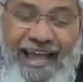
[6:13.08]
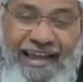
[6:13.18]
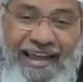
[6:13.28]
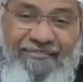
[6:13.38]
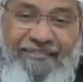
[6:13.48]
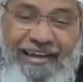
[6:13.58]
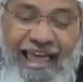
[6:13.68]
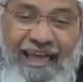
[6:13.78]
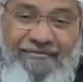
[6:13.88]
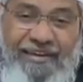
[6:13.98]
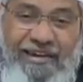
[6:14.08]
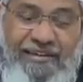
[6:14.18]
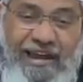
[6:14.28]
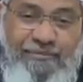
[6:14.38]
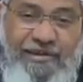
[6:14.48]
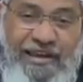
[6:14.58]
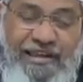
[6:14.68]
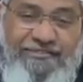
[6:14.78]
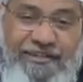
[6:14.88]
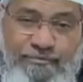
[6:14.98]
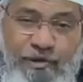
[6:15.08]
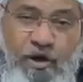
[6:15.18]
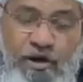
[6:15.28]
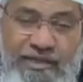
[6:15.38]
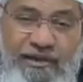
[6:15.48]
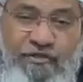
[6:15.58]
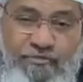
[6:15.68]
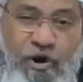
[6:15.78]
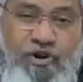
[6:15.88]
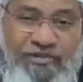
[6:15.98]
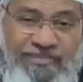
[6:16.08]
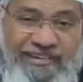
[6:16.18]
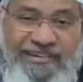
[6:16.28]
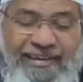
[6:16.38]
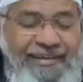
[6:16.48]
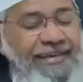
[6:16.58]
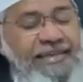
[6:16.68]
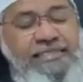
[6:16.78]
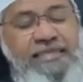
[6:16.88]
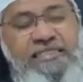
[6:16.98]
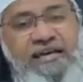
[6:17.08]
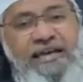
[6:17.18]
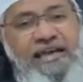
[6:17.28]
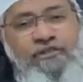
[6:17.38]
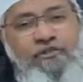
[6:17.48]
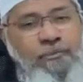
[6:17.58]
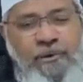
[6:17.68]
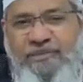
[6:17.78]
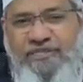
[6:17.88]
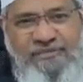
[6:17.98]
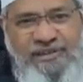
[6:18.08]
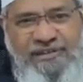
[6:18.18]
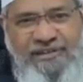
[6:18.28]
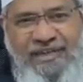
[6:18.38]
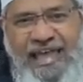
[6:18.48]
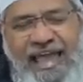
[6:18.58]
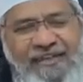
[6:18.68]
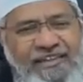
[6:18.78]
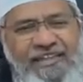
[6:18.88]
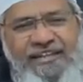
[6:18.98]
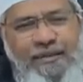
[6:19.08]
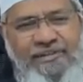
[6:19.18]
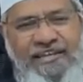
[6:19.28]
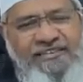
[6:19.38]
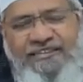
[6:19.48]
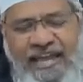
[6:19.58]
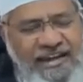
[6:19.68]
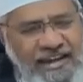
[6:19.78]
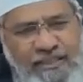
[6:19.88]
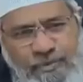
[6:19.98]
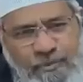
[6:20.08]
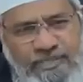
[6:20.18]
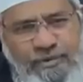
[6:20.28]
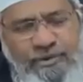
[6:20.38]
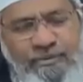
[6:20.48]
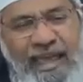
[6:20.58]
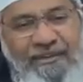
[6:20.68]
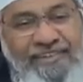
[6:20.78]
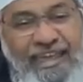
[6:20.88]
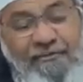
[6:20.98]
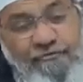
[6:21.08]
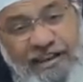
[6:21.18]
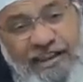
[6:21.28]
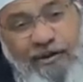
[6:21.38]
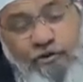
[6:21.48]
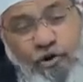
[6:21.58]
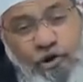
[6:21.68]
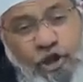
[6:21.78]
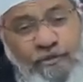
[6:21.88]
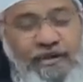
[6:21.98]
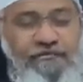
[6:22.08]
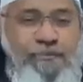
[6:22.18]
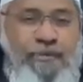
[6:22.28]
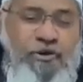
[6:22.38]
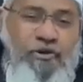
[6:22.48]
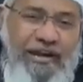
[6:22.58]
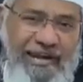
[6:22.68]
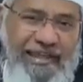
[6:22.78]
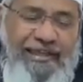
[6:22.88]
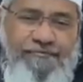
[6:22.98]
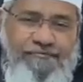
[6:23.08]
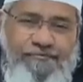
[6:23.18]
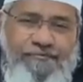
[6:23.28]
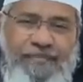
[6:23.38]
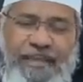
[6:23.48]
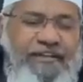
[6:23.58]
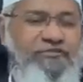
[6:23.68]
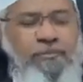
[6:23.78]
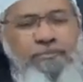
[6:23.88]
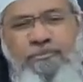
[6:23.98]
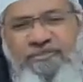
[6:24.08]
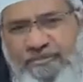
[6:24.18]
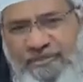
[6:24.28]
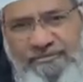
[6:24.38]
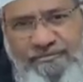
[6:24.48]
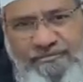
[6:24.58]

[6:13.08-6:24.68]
and I will have an Islamic lecture because I was born on this day, this again is not permissible. Having Islamic lecture any day is permissible, but having every year only on that one particular day, it is not permissible.